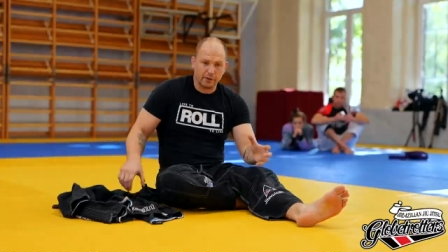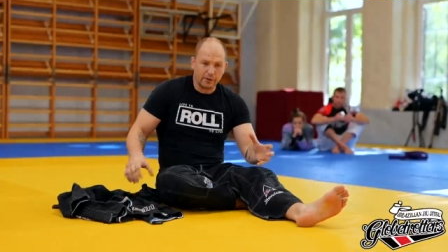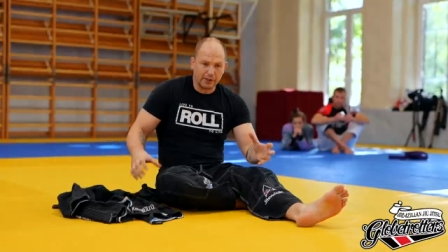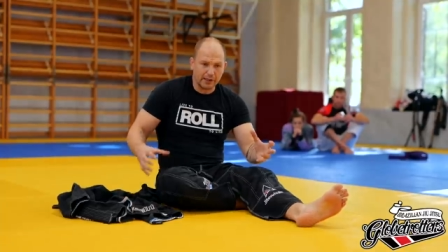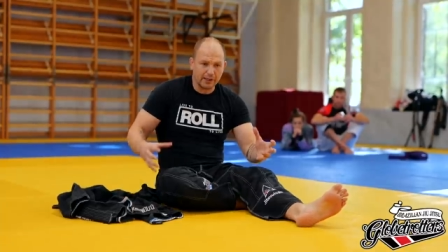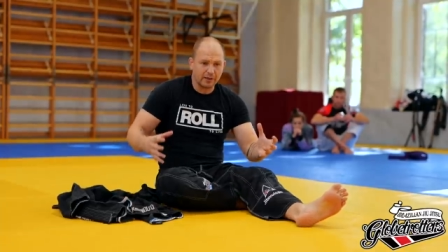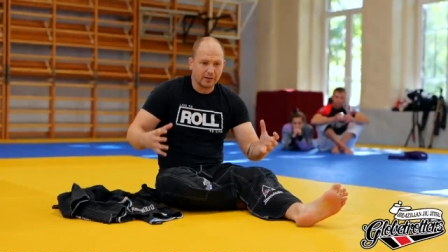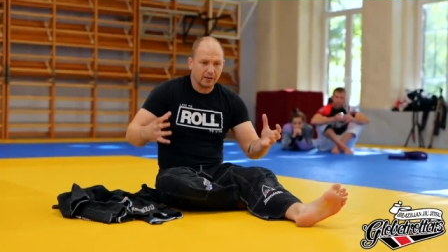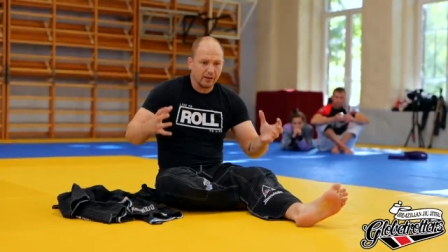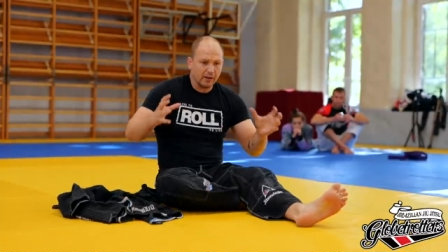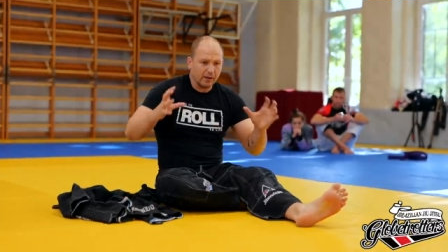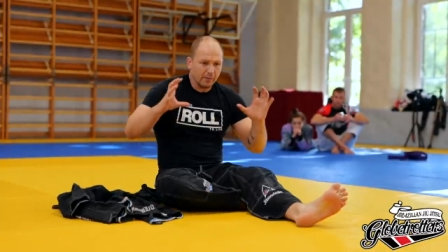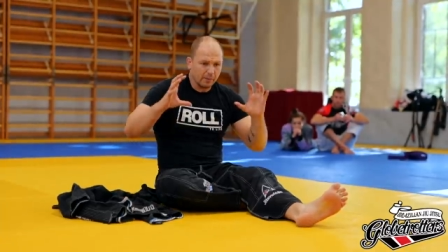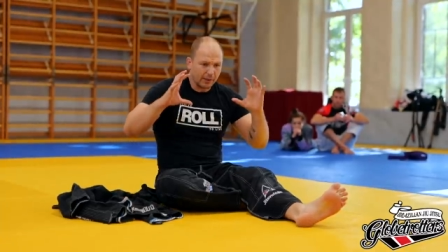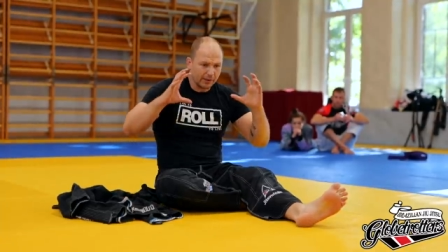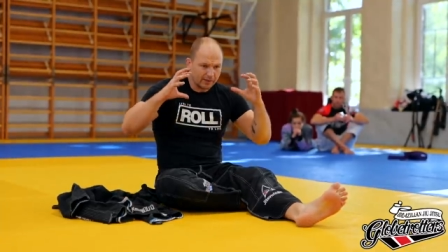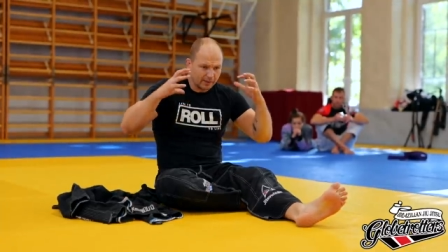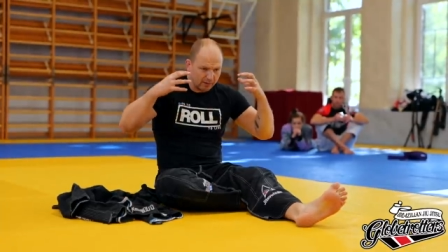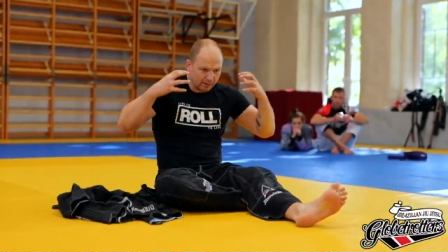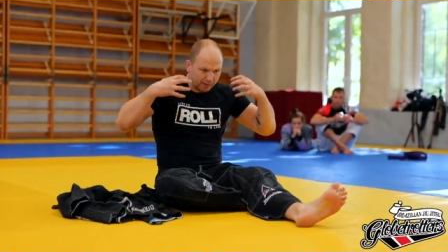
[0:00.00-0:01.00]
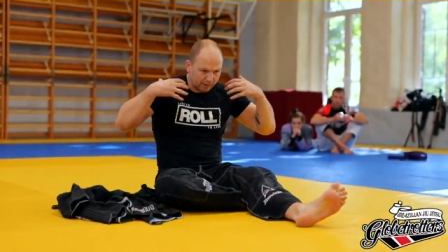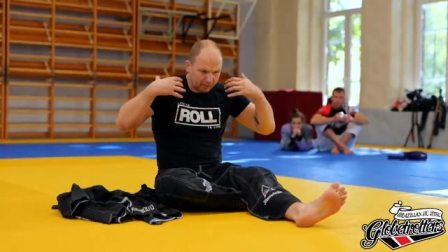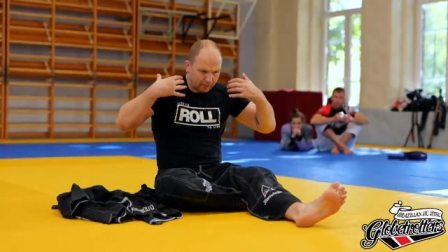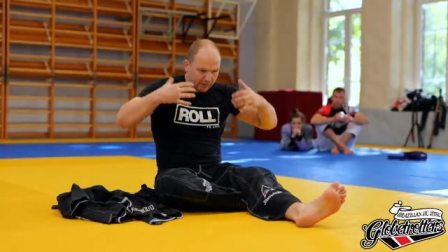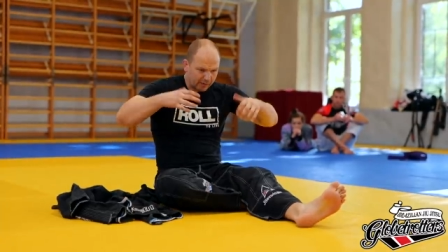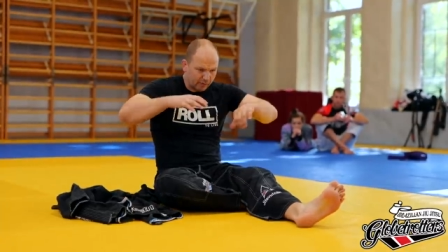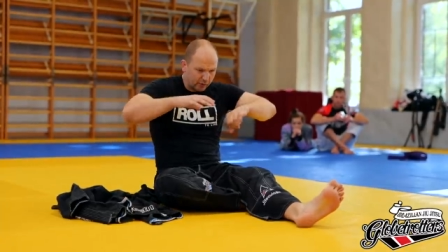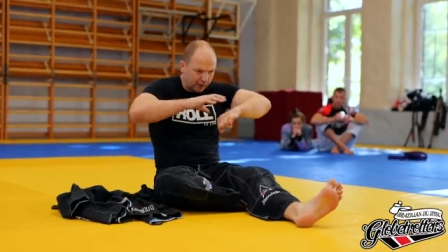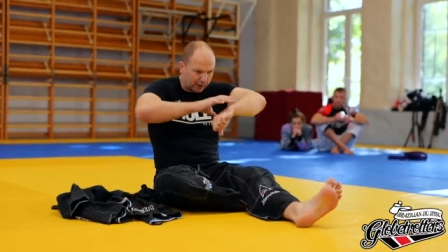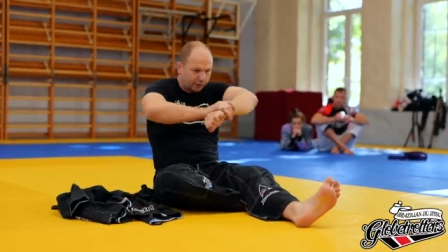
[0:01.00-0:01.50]
you need, but
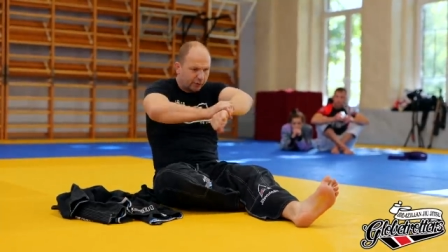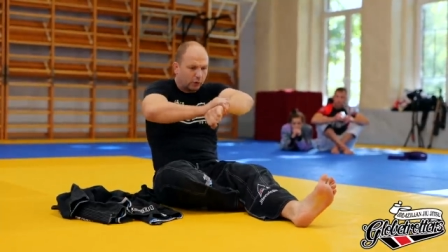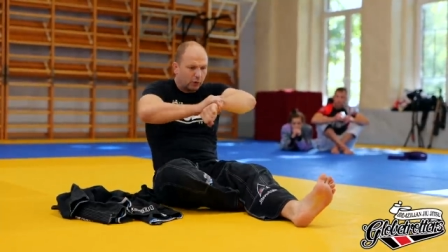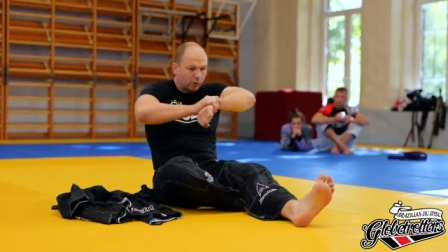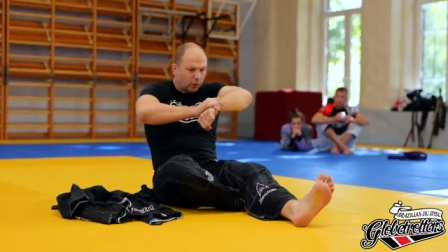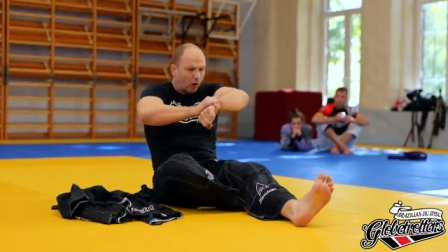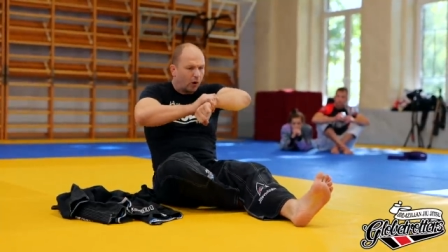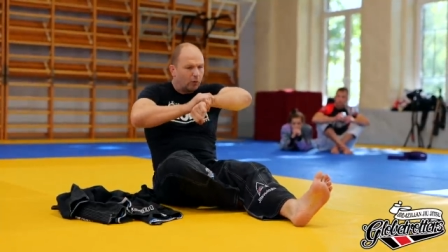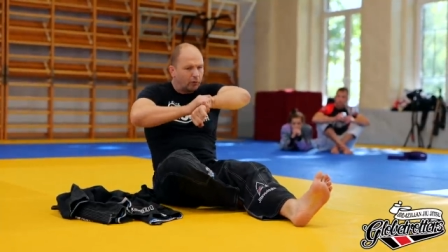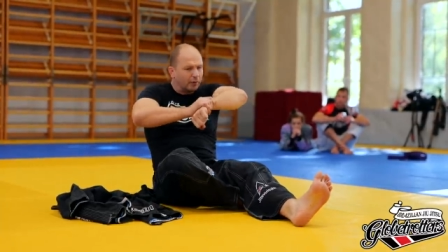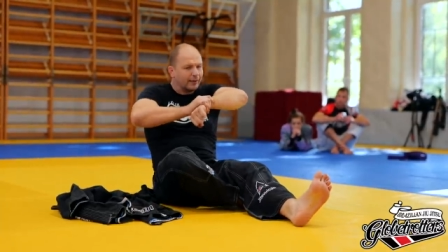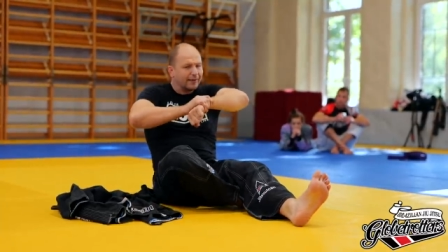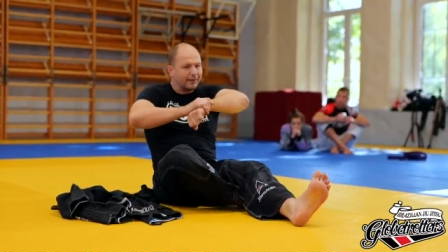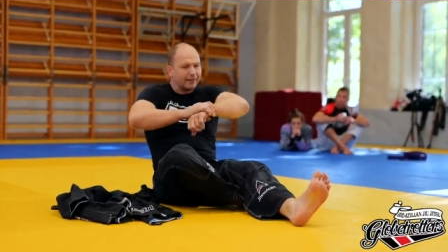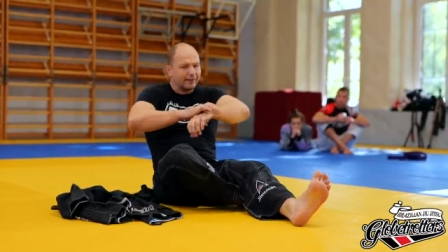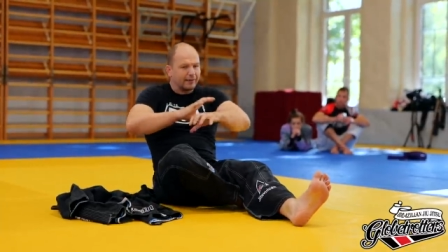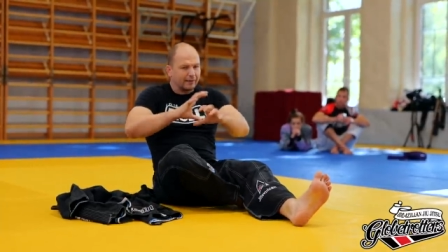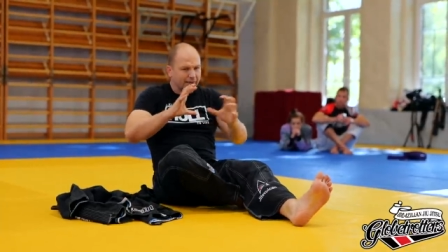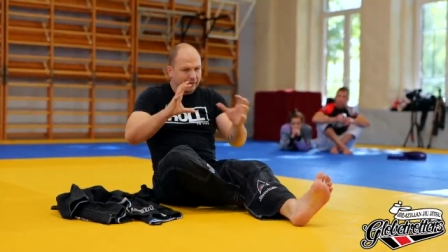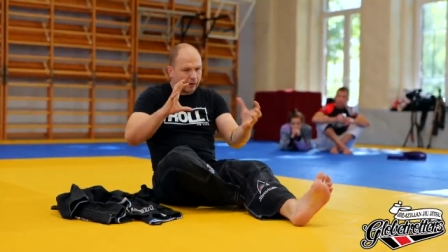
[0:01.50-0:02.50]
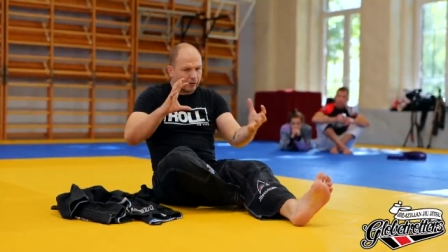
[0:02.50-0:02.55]
if you hold that,